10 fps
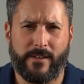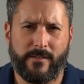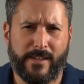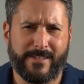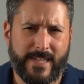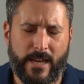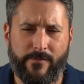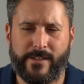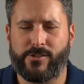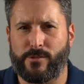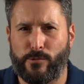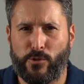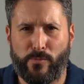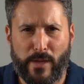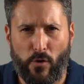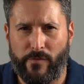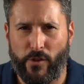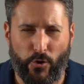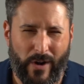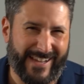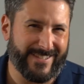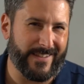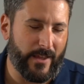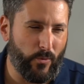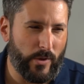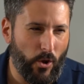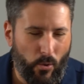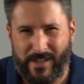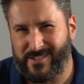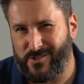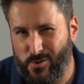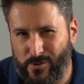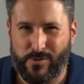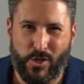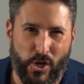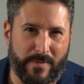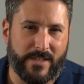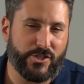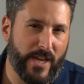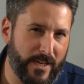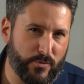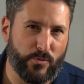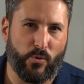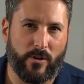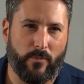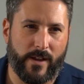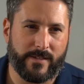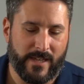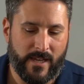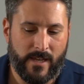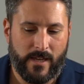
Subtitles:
and instead of it just looming over the horizon, like we always knew there was going to be change with WordPress,